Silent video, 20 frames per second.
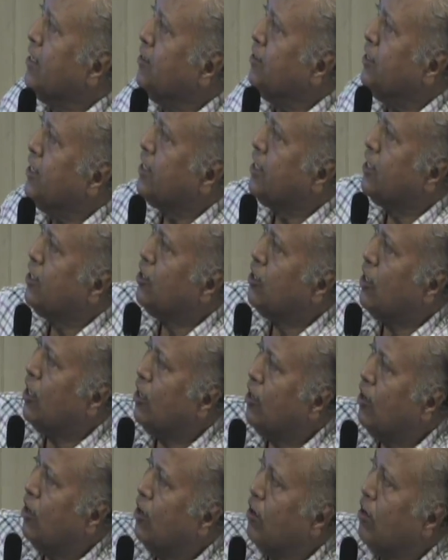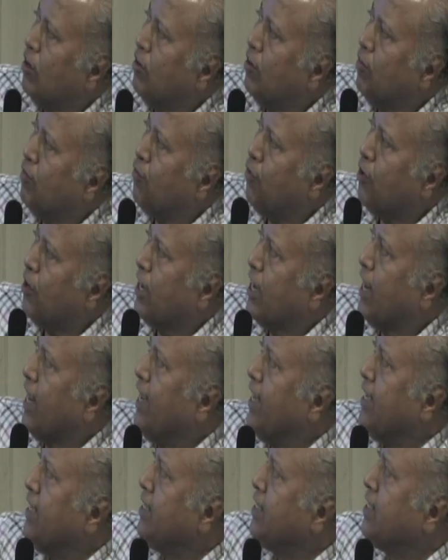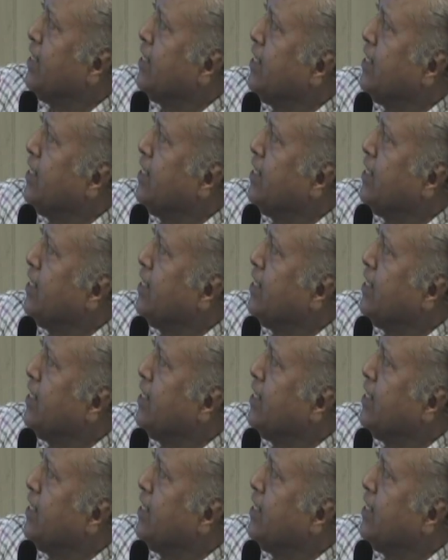This is for grains.